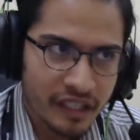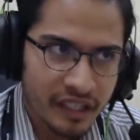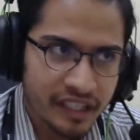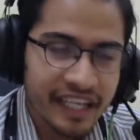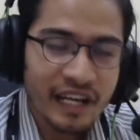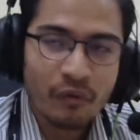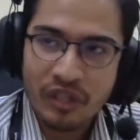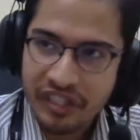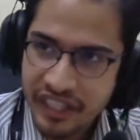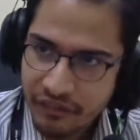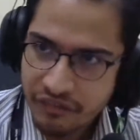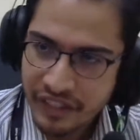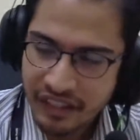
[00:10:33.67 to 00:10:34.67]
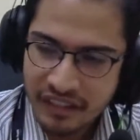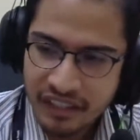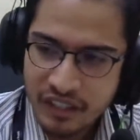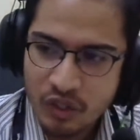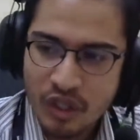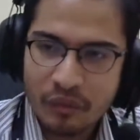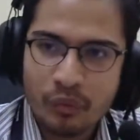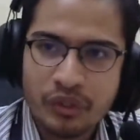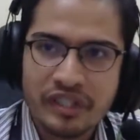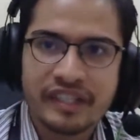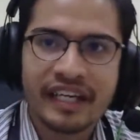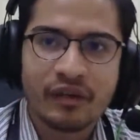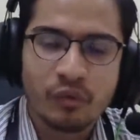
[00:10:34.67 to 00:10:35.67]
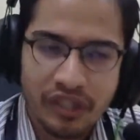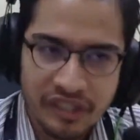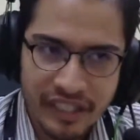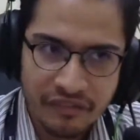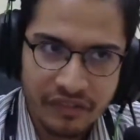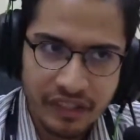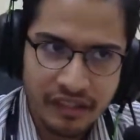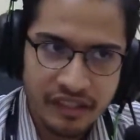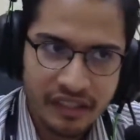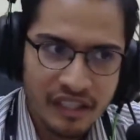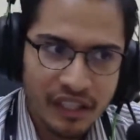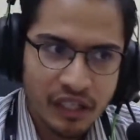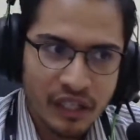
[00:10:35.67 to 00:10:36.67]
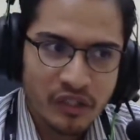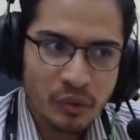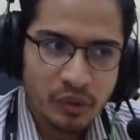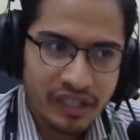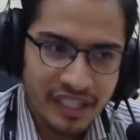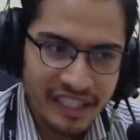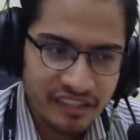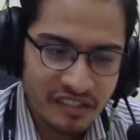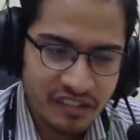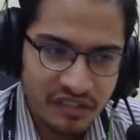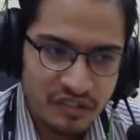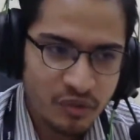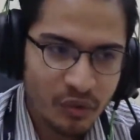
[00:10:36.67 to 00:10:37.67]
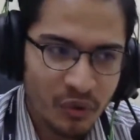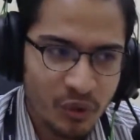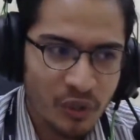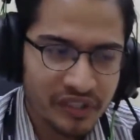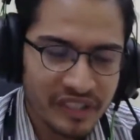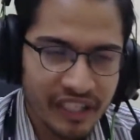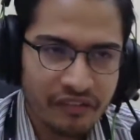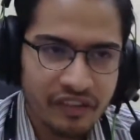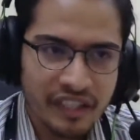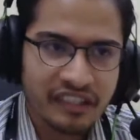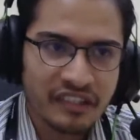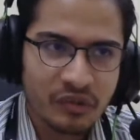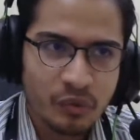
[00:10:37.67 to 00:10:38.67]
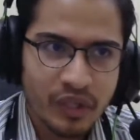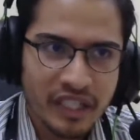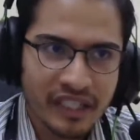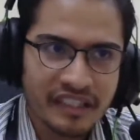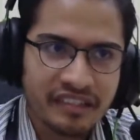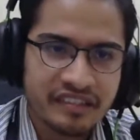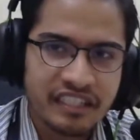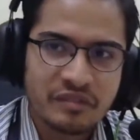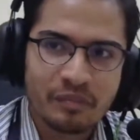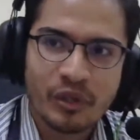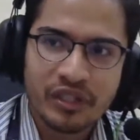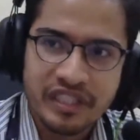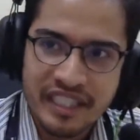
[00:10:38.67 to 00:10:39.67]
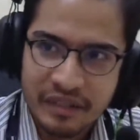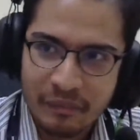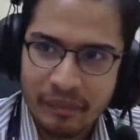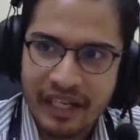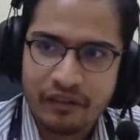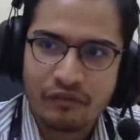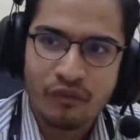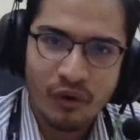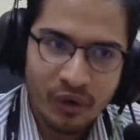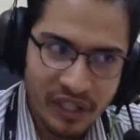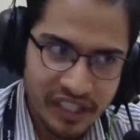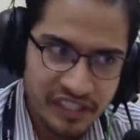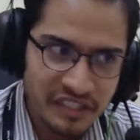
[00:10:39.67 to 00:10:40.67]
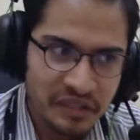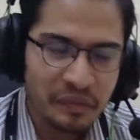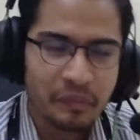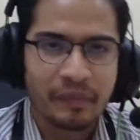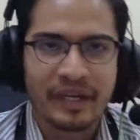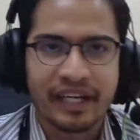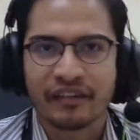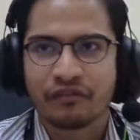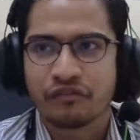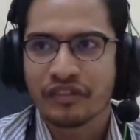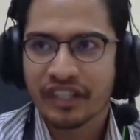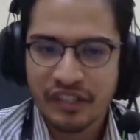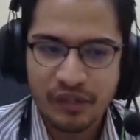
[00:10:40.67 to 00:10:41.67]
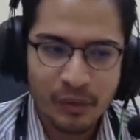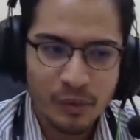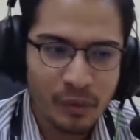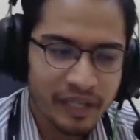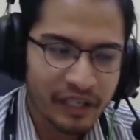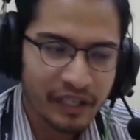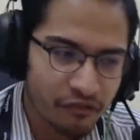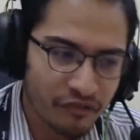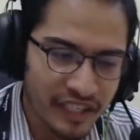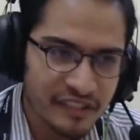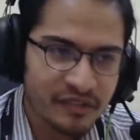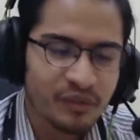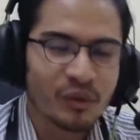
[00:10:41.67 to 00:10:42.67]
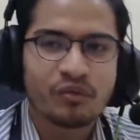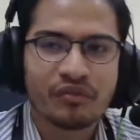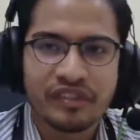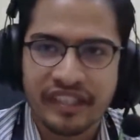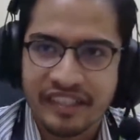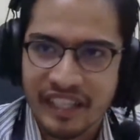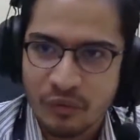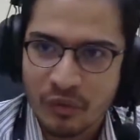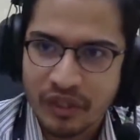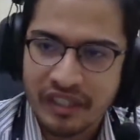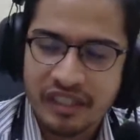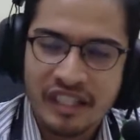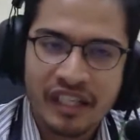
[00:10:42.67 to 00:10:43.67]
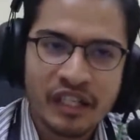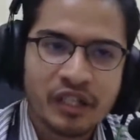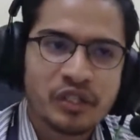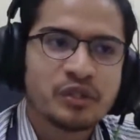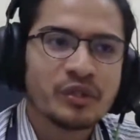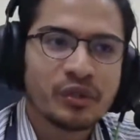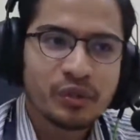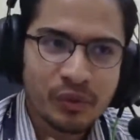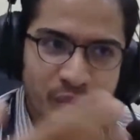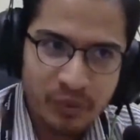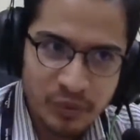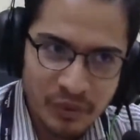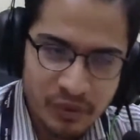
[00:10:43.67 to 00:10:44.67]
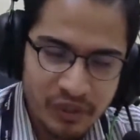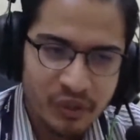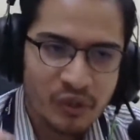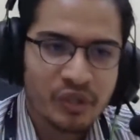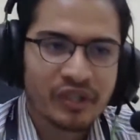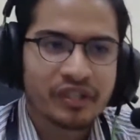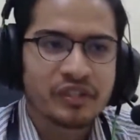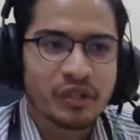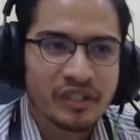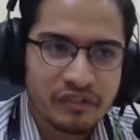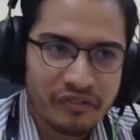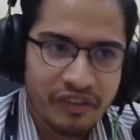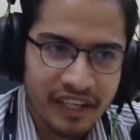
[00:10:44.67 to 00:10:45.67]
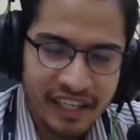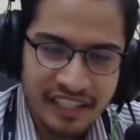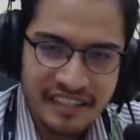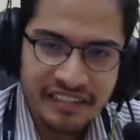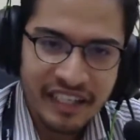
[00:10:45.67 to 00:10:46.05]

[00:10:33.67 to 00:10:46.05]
network traffic, a computer network traffic. So this so-called traffic is what is transporting my voice, my video, my face over the network to Dr. Farhan's